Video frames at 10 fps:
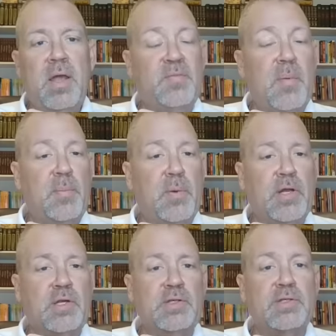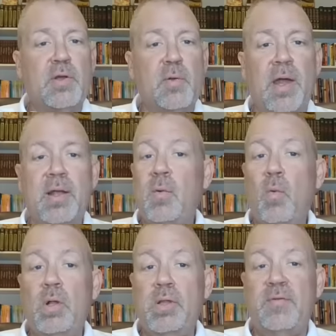if my prediction's correct
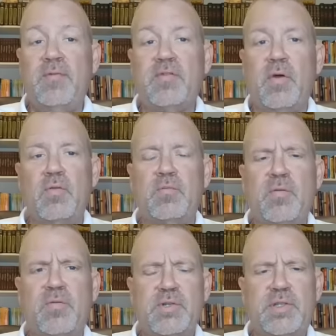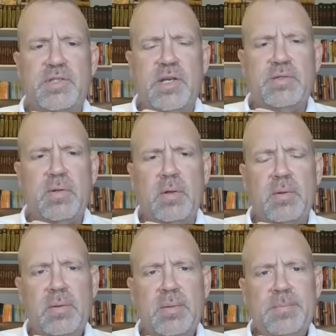and Will Levis goes before CJ
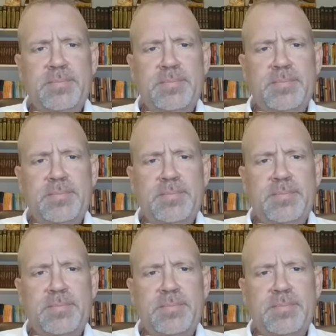Stroud?